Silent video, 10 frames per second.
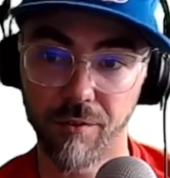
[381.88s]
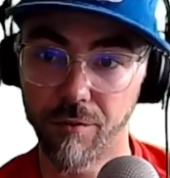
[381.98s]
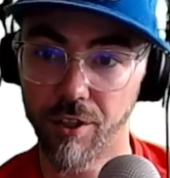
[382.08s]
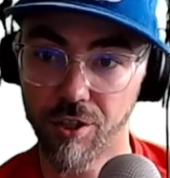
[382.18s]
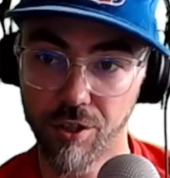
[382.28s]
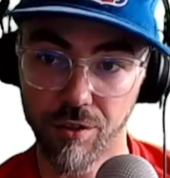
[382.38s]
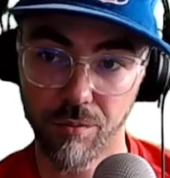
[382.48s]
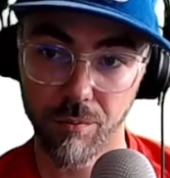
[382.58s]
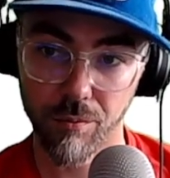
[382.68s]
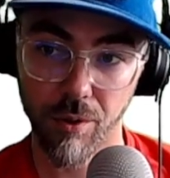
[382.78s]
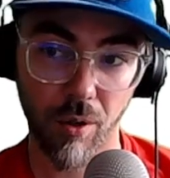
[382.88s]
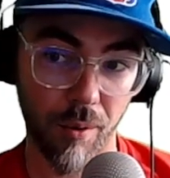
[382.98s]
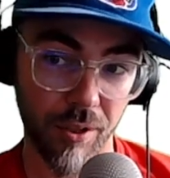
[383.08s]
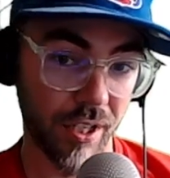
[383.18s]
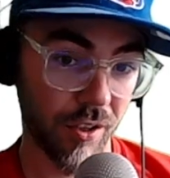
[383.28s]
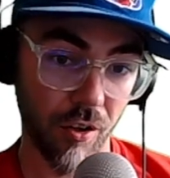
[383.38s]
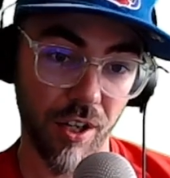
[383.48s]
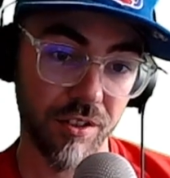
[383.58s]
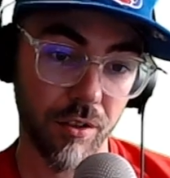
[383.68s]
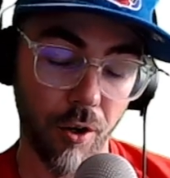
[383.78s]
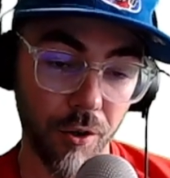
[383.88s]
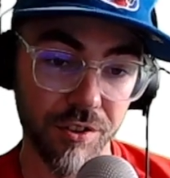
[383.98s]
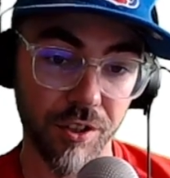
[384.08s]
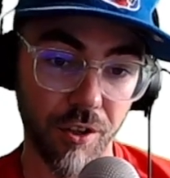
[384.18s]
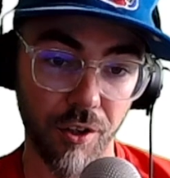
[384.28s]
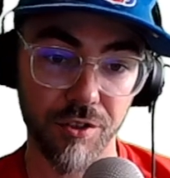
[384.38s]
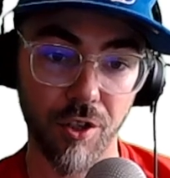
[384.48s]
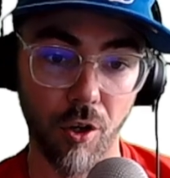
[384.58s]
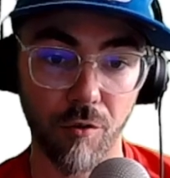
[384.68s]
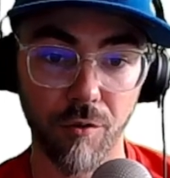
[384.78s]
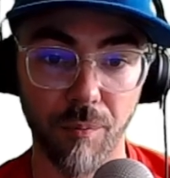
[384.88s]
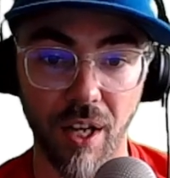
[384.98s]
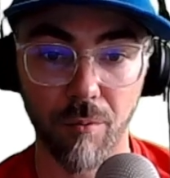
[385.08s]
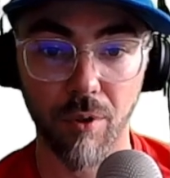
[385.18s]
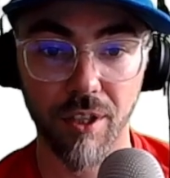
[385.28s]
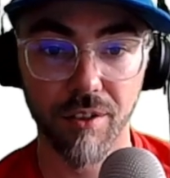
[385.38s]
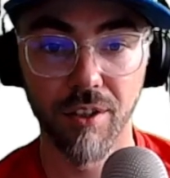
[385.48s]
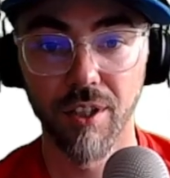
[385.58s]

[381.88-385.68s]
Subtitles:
Fritsch, we were able to get a nice coast-to-coast goal from that one.